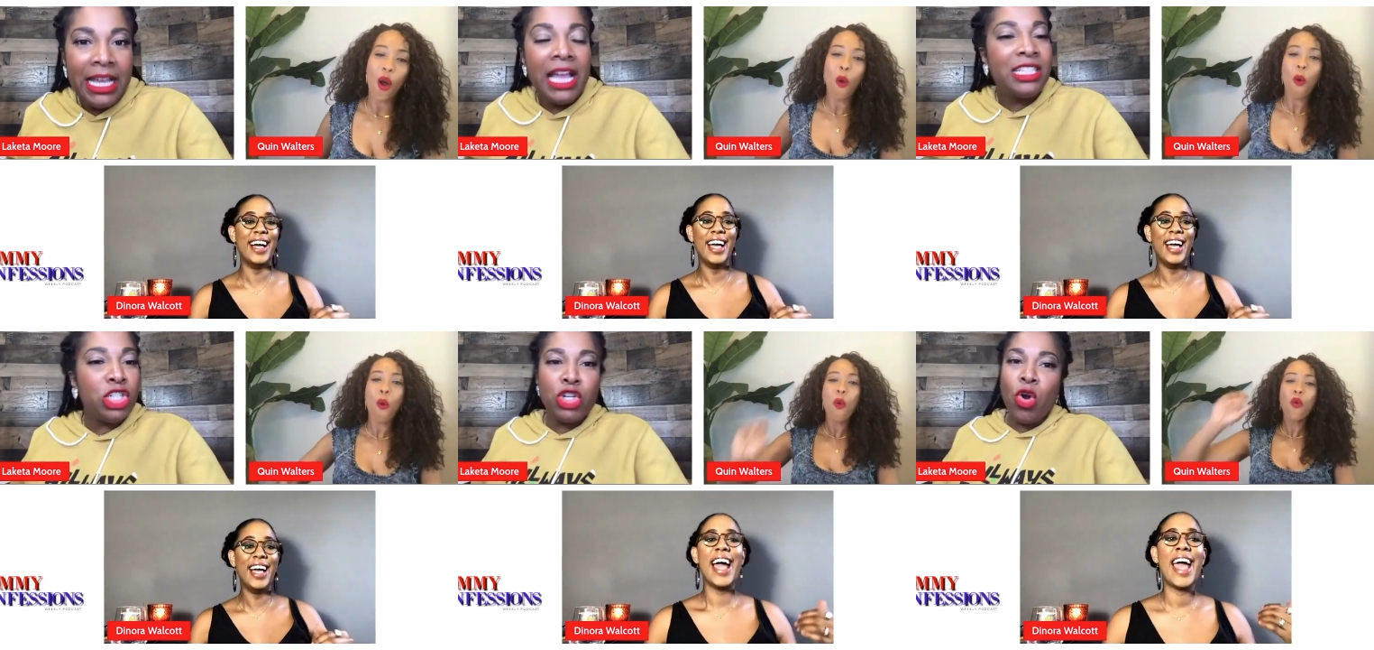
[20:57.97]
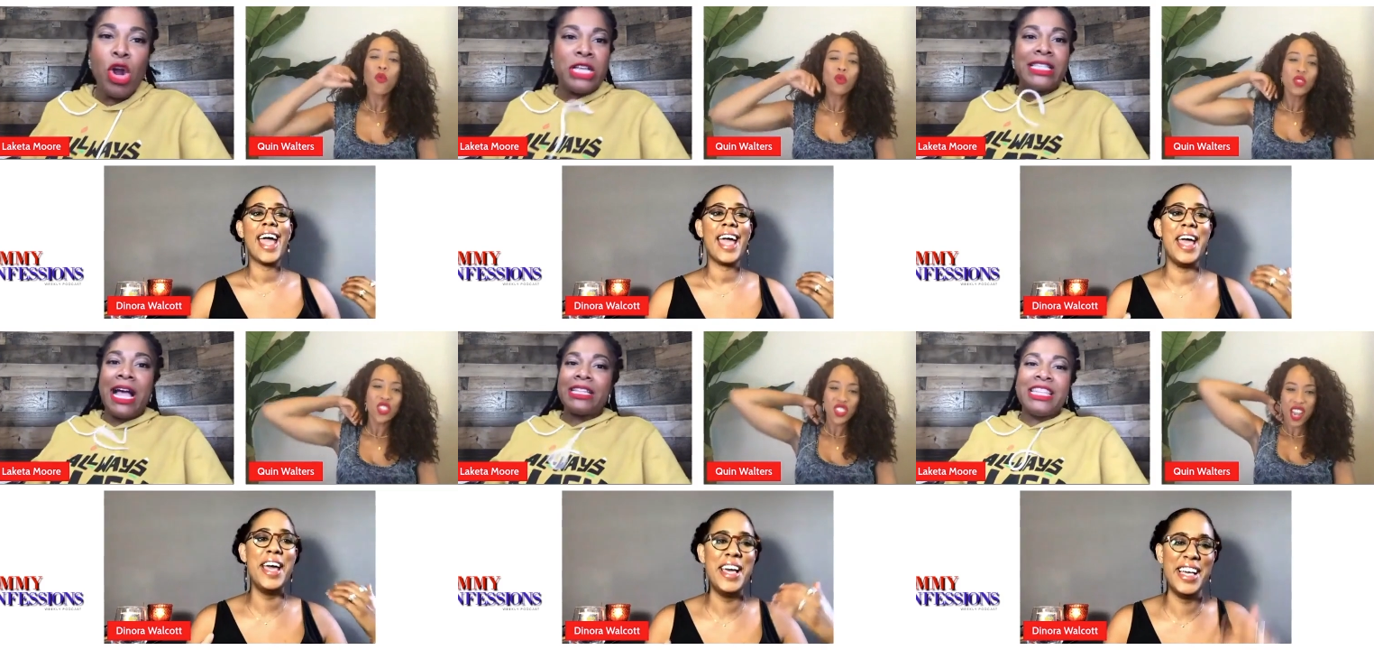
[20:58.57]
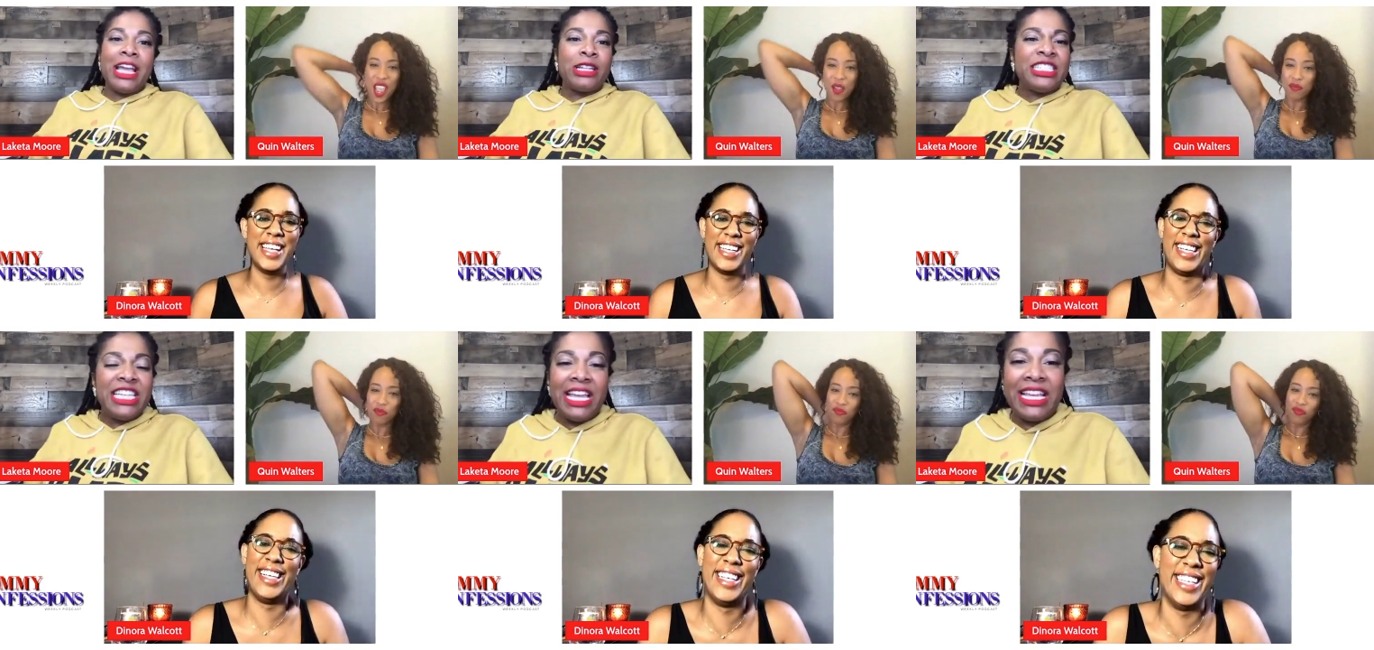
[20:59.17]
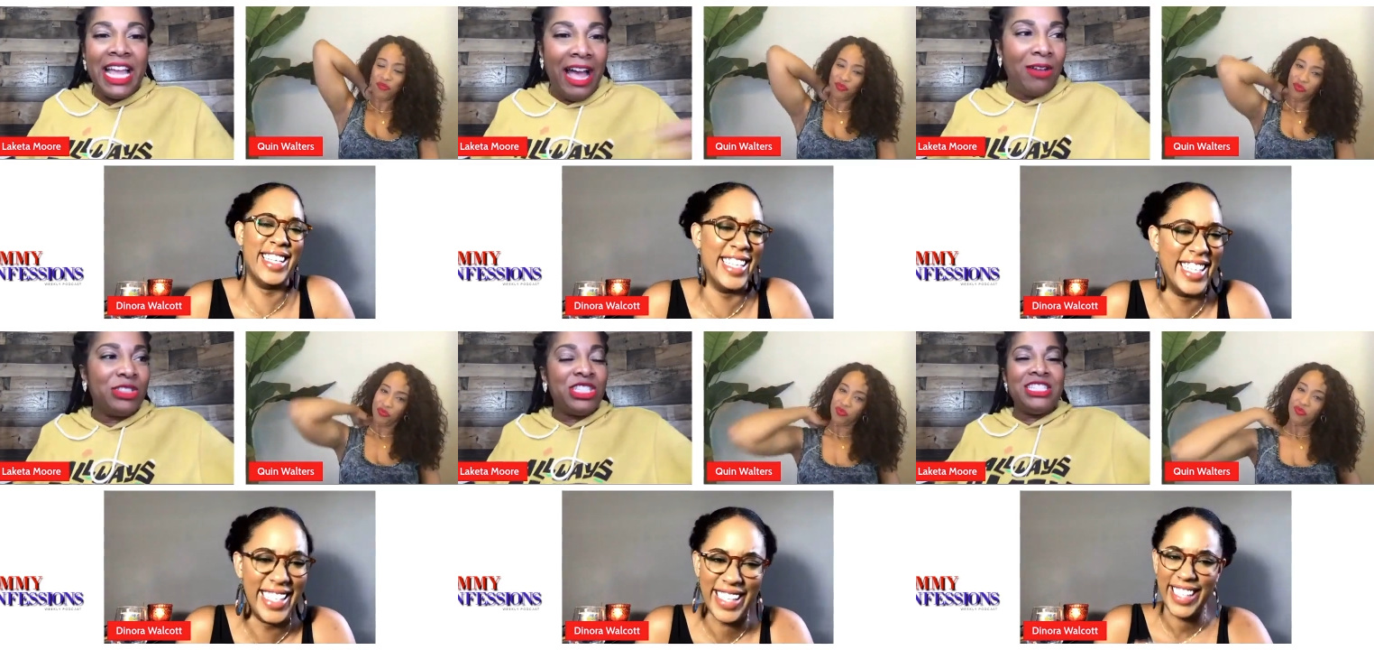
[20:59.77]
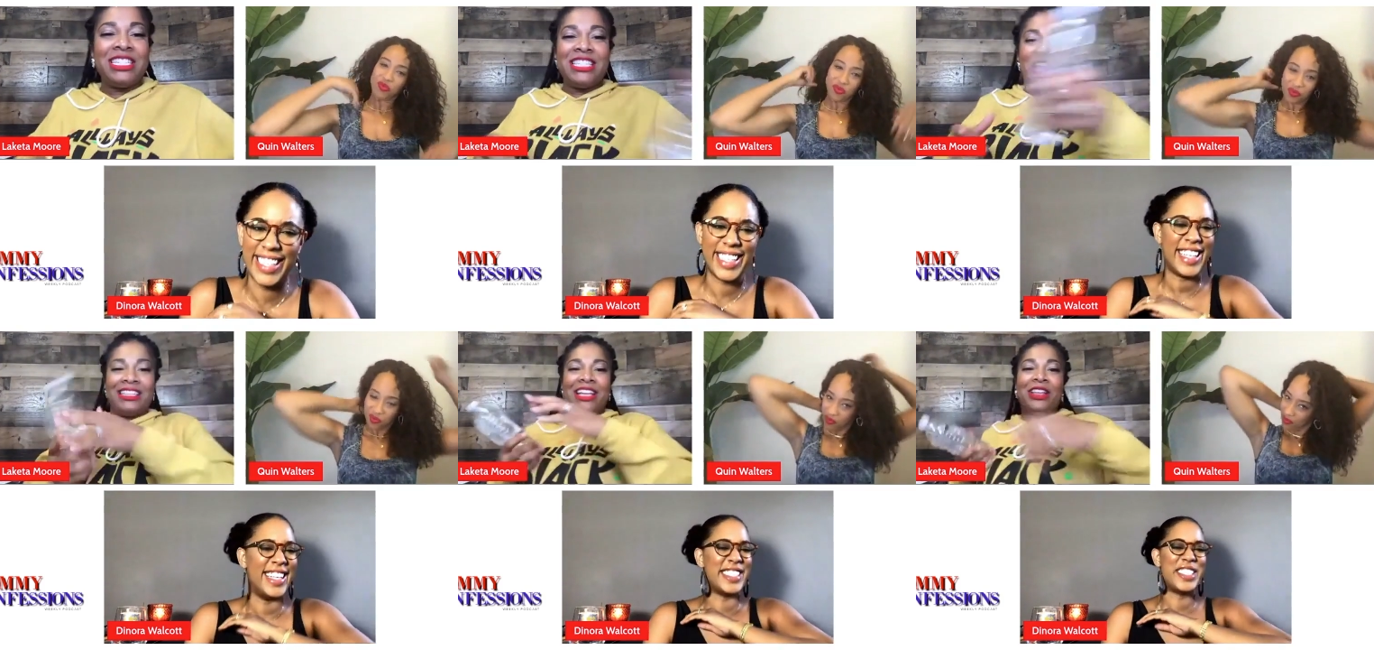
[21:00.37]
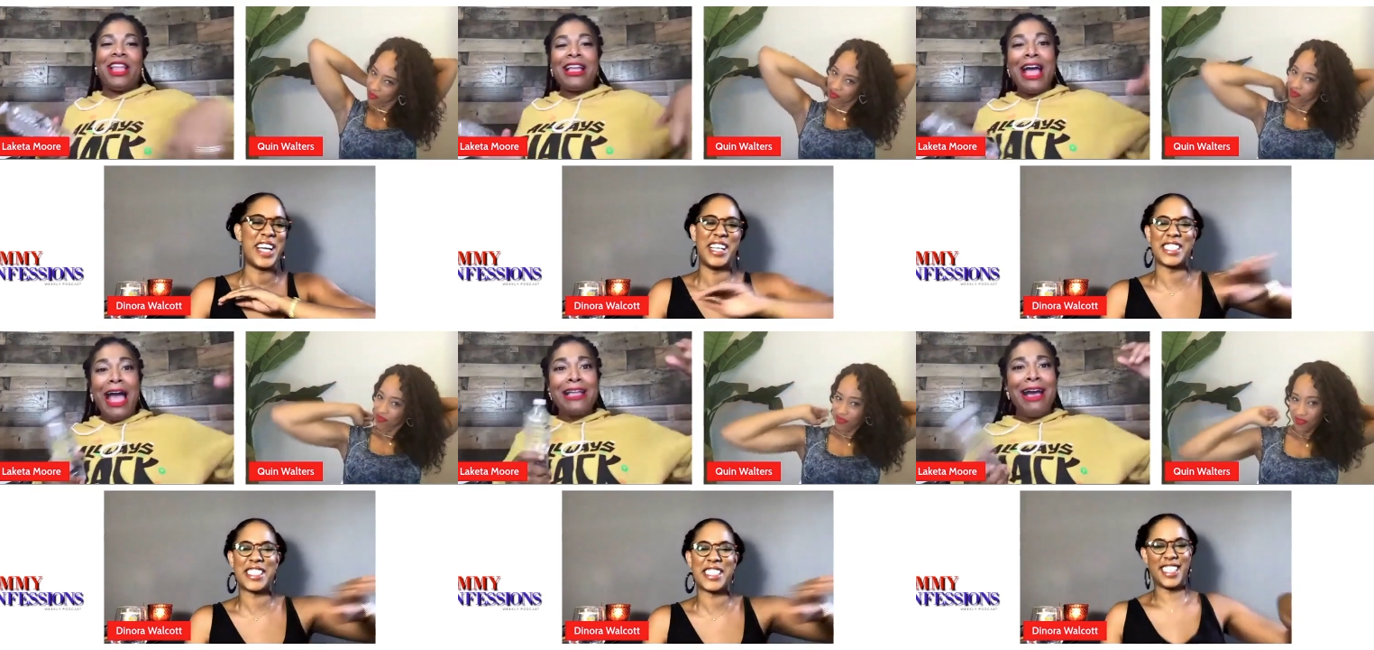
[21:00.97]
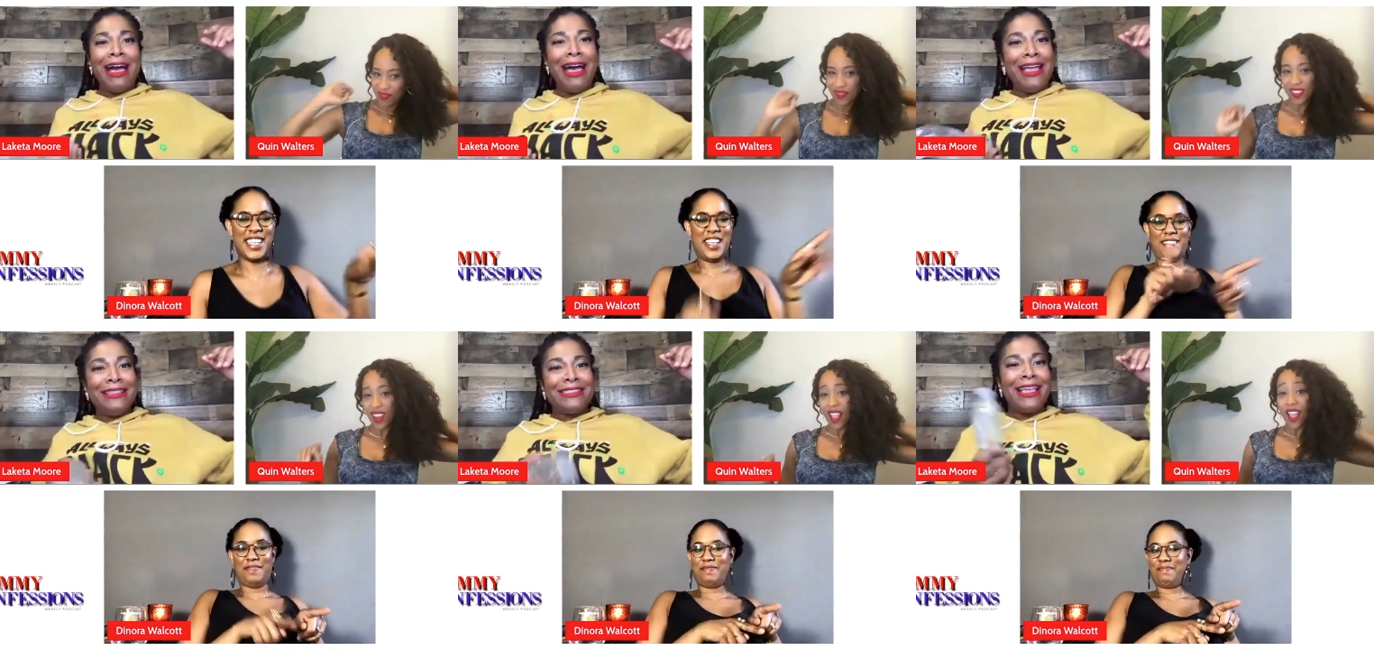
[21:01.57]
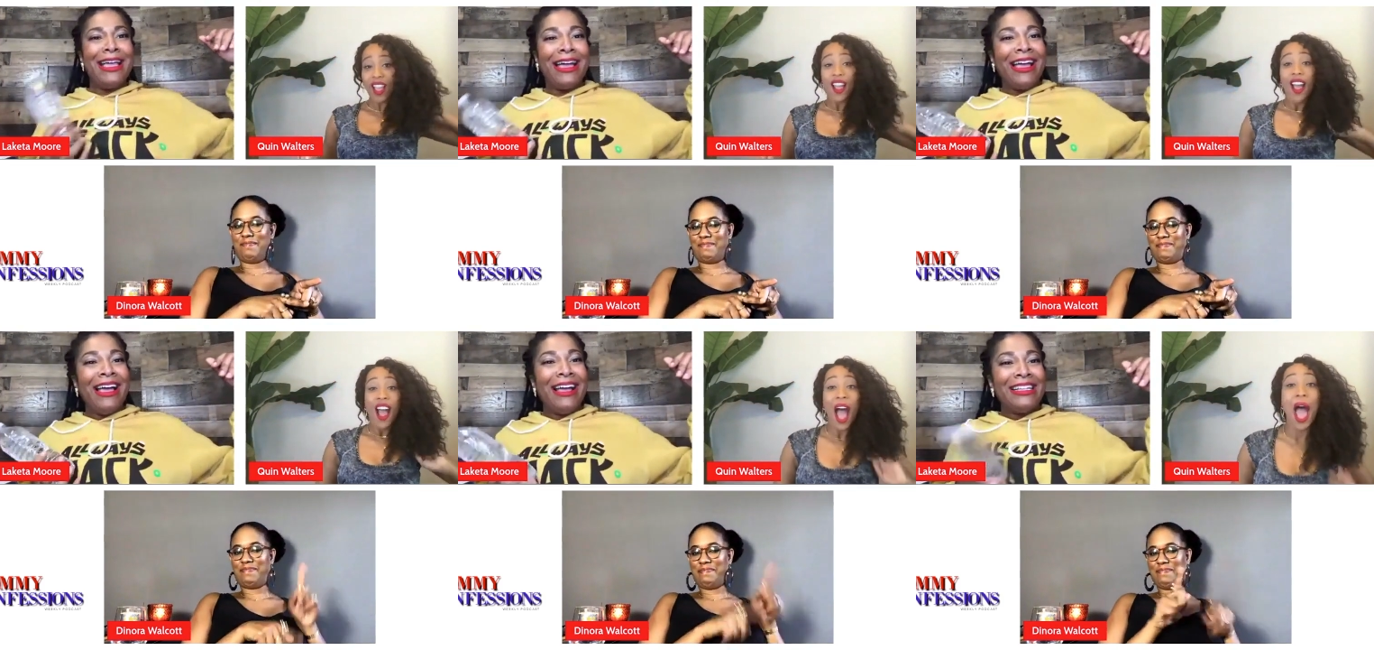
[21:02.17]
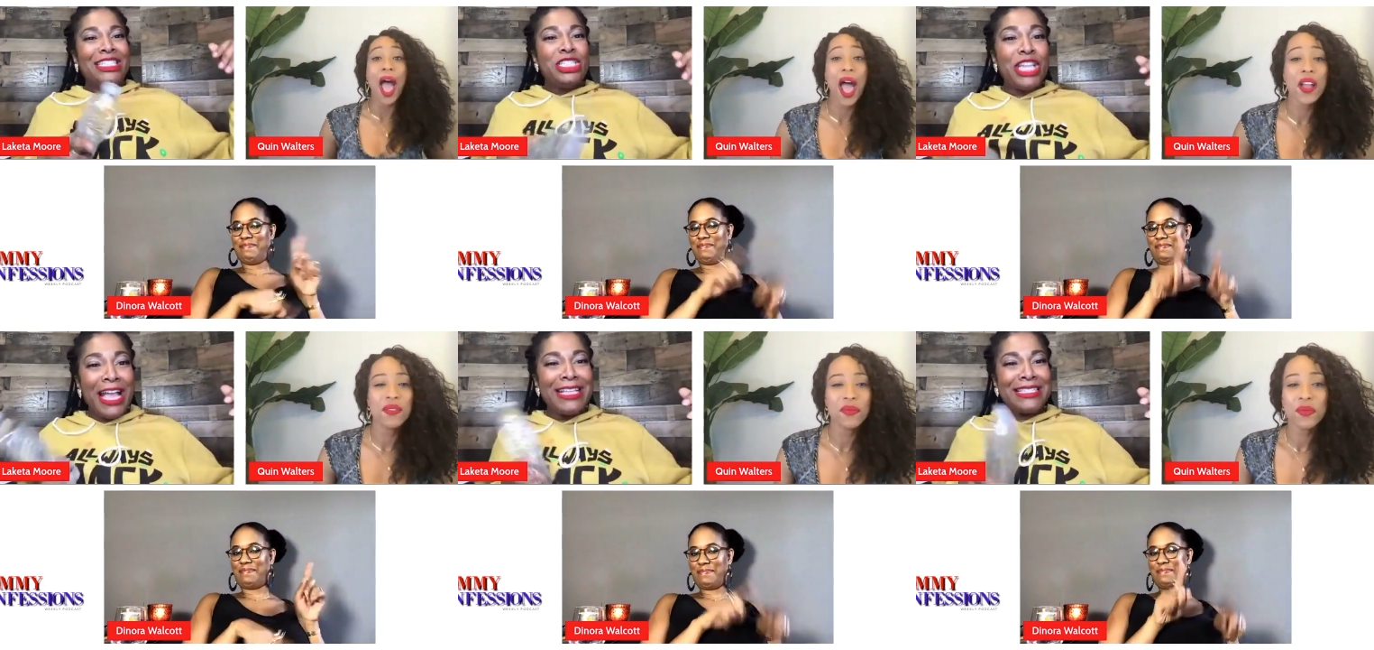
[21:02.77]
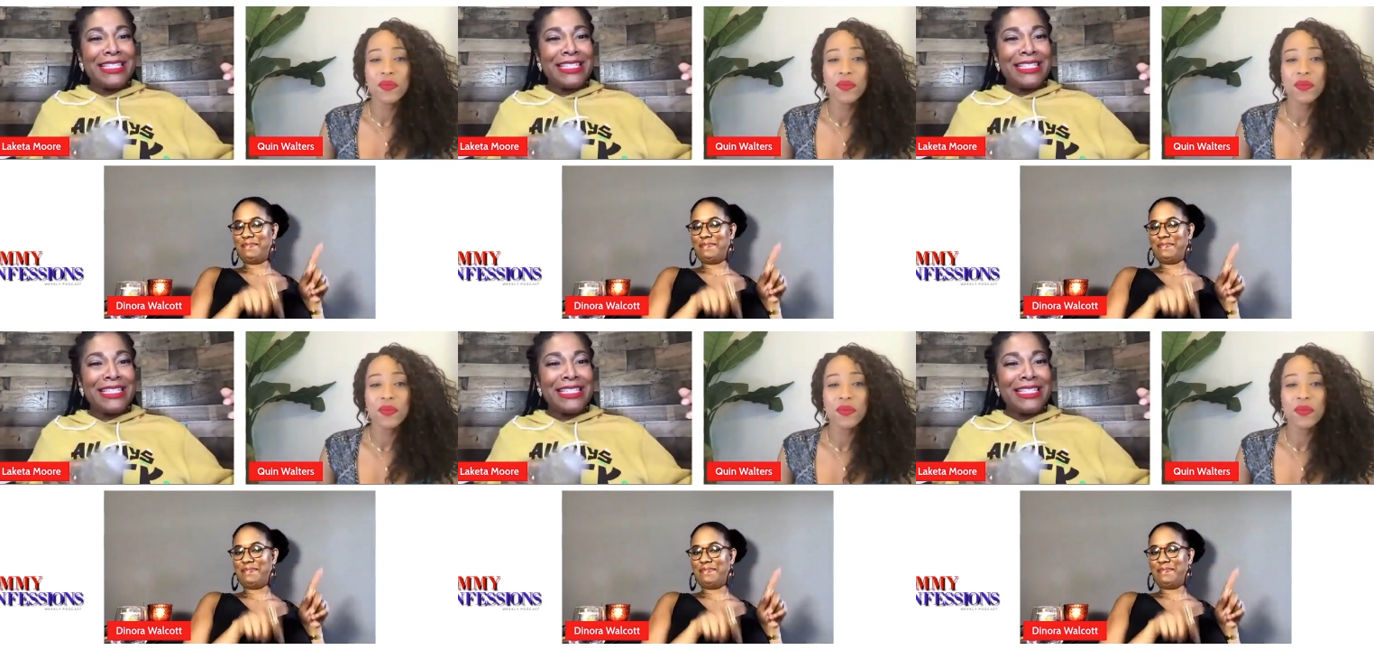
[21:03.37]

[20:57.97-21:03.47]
Speaker 1: And Dinora's out there, titty out. She's just out there like, hi Jason.